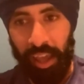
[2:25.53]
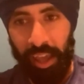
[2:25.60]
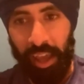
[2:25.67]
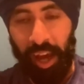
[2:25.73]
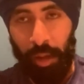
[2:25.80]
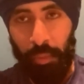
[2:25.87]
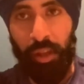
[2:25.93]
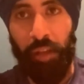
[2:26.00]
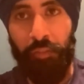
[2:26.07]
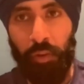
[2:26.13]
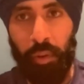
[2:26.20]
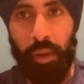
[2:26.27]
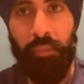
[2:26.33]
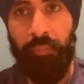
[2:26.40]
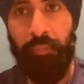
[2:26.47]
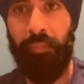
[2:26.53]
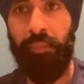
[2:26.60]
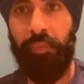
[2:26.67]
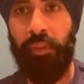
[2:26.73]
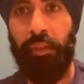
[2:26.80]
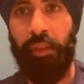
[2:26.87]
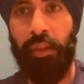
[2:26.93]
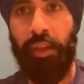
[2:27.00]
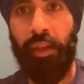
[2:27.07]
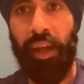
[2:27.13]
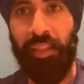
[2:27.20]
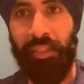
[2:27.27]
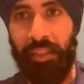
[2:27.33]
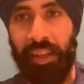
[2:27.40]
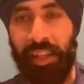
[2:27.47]
I will get through it.
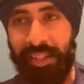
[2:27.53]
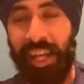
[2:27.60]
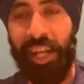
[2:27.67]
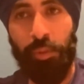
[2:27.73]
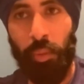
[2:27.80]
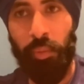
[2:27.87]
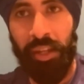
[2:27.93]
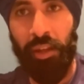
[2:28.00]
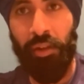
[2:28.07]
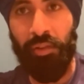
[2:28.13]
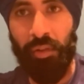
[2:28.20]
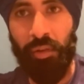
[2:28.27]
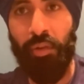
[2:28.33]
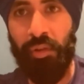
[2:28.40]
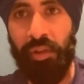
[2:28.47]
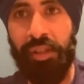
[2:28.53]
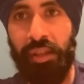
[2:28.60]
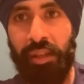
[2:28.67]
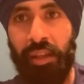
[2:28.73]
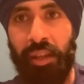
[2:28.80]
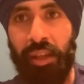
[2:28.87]
And because that's what we did on the course.